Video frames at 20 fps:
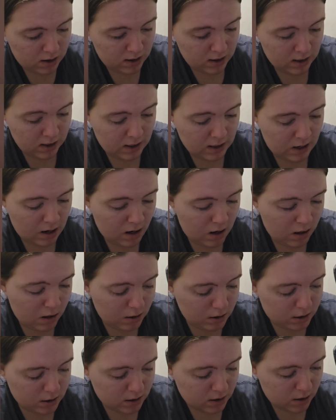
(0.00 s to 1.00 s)
Then I
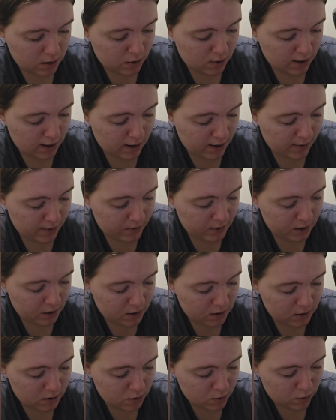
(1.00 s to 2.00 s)
also have
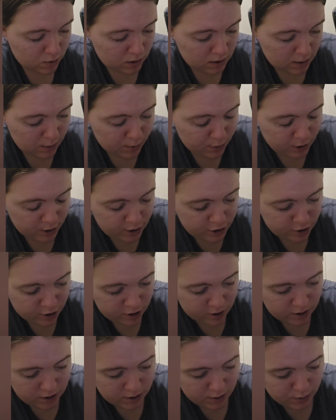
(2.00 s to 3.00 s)
this one. I'm pretty
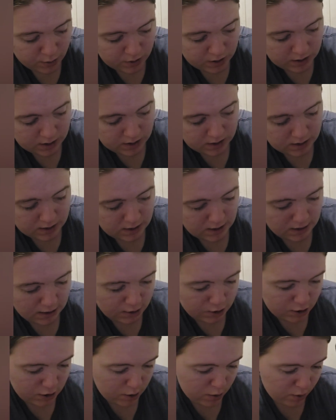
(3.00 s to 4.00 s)
sure this one is a
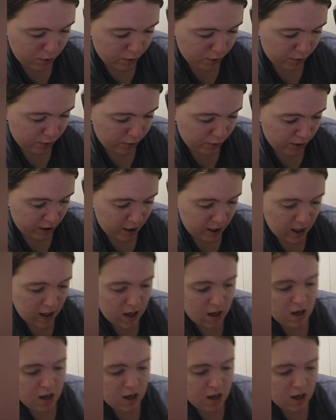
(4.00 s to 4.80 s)
size 2 or 3.